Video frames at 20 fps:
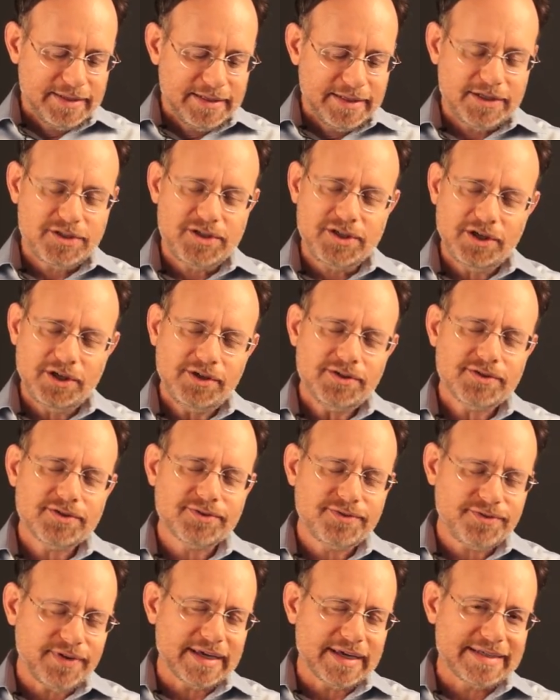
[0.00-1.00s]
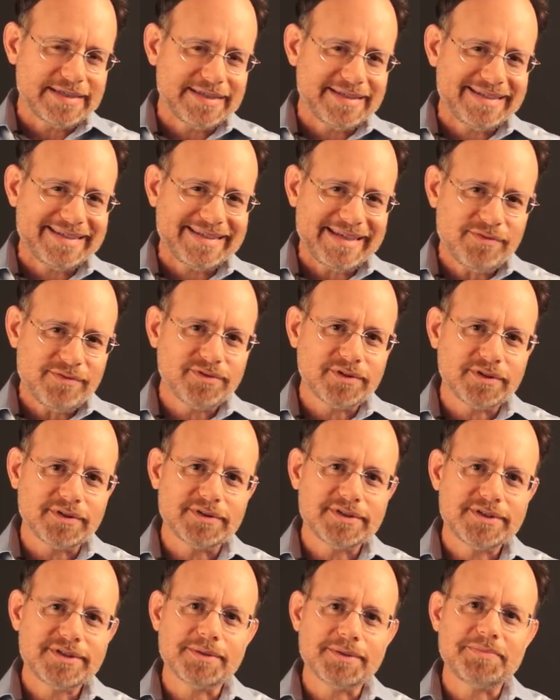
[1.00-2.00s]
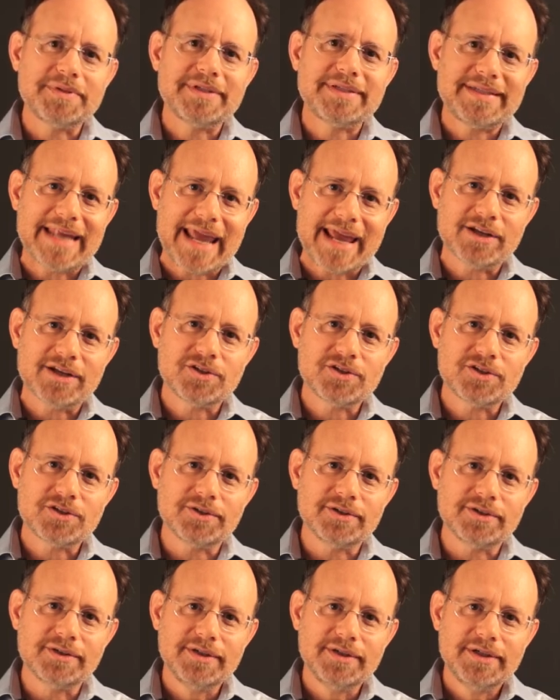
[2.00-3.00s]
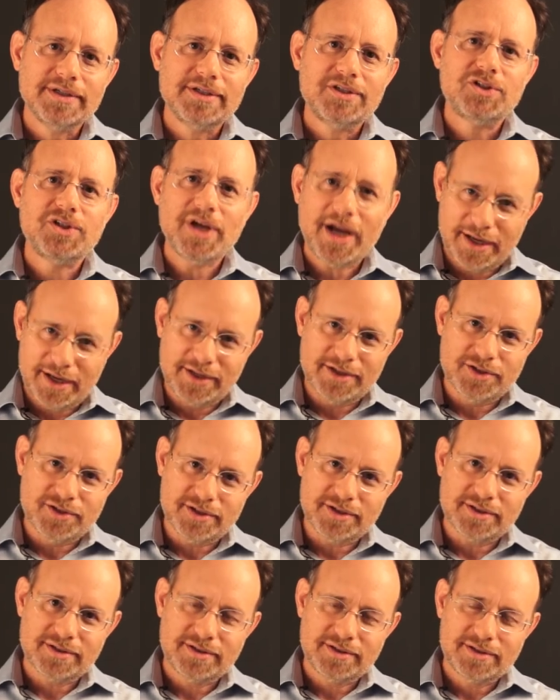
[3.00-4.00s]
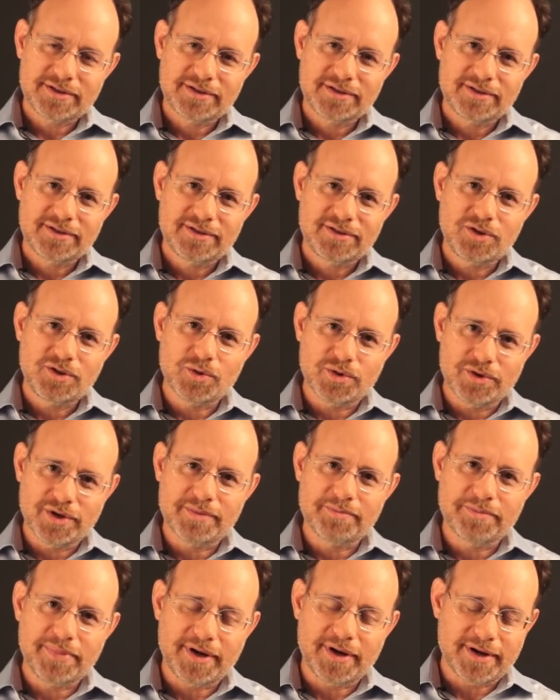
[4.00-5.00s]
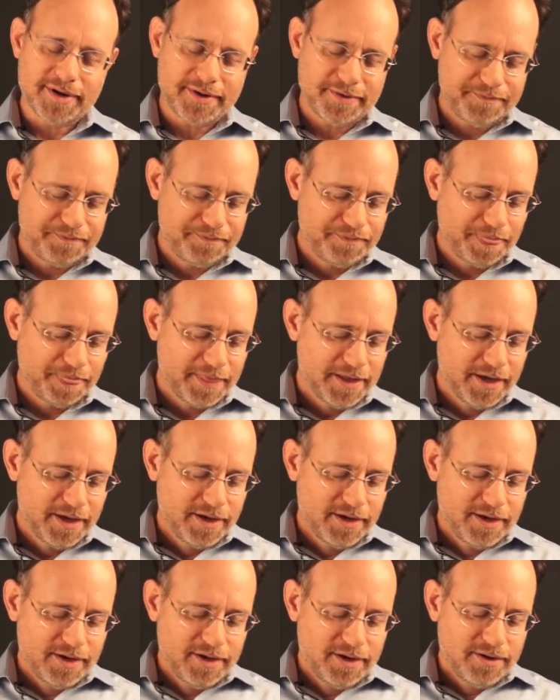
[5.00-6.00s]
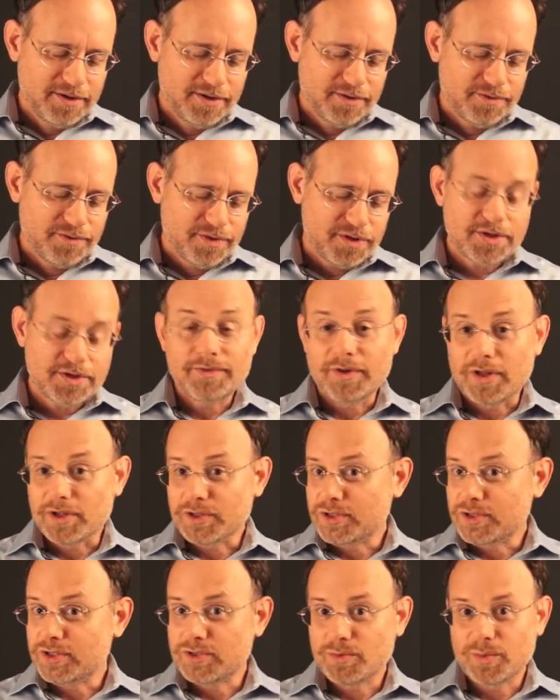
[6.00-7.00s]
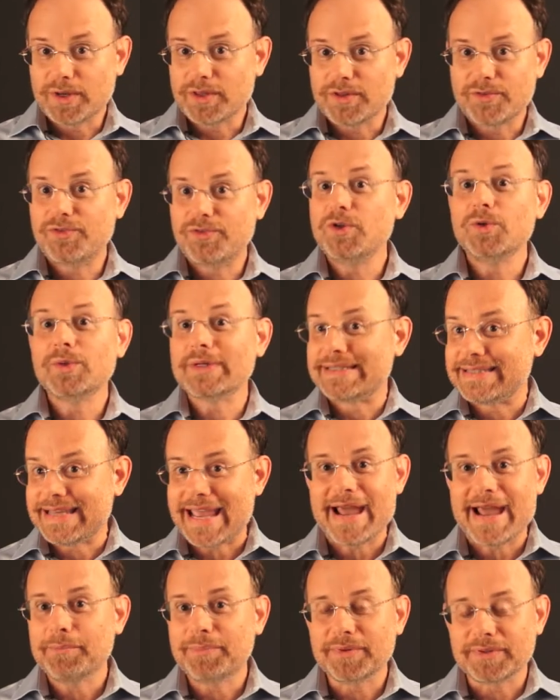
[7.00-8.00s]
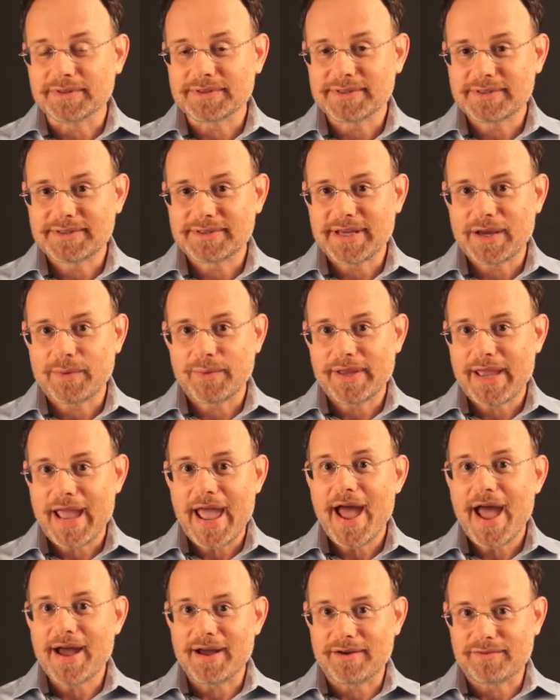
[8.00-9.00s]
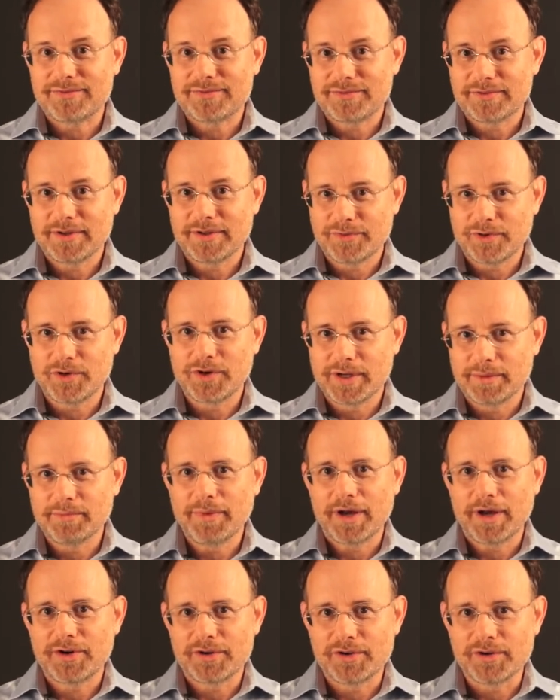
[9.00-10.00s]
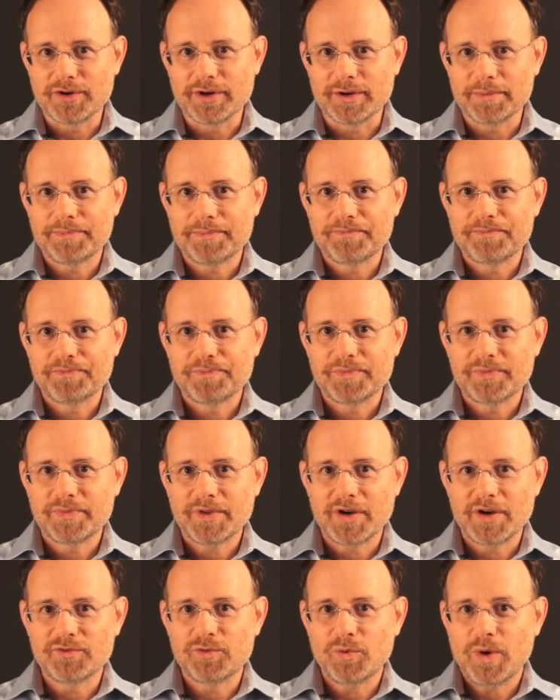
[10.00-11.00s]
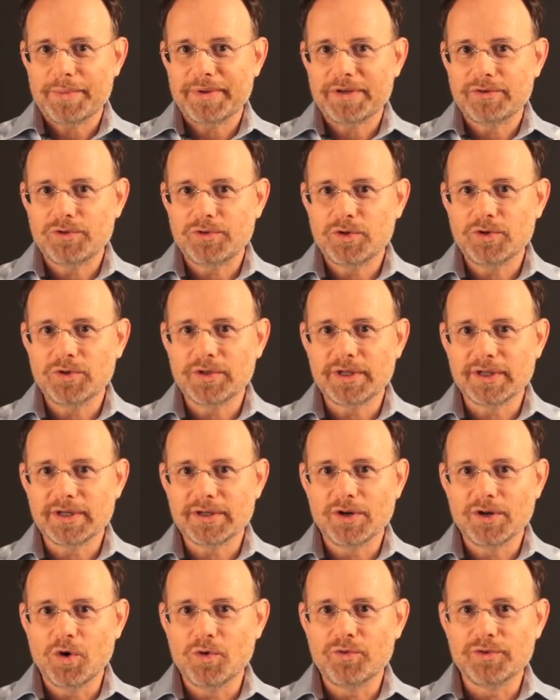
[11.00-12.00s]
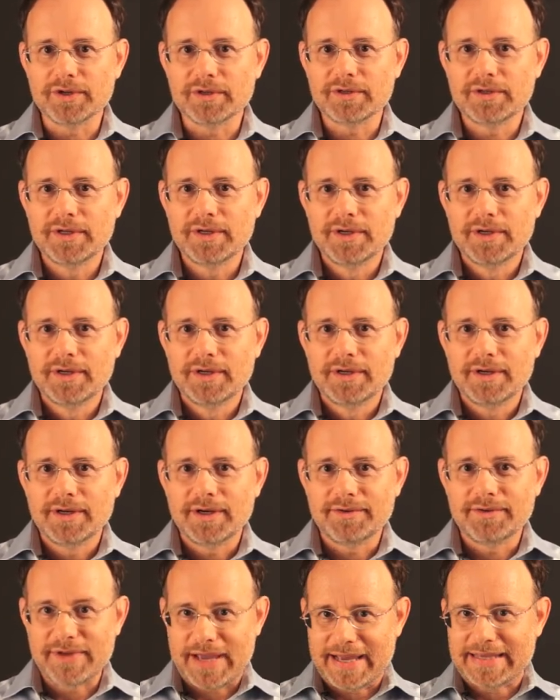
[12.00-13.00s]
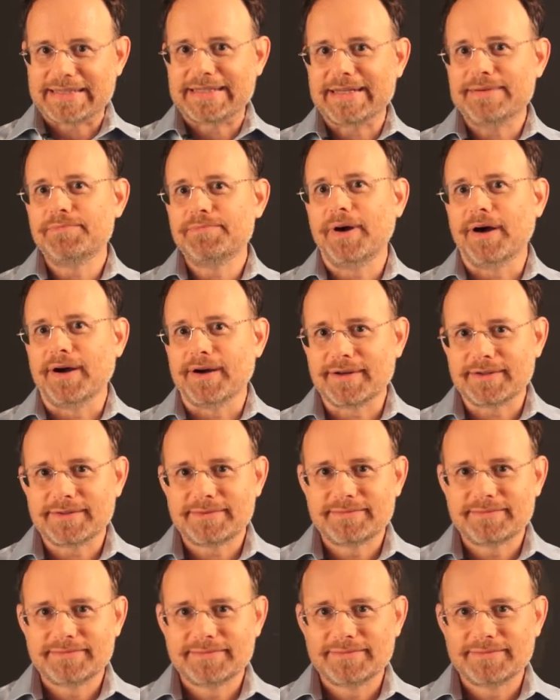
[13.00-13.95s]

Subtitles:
Yet she also faced several substantial challenges to her empire. First of all, she's one of the few examples that we have of early modern Europe of women ruling over a vast empire.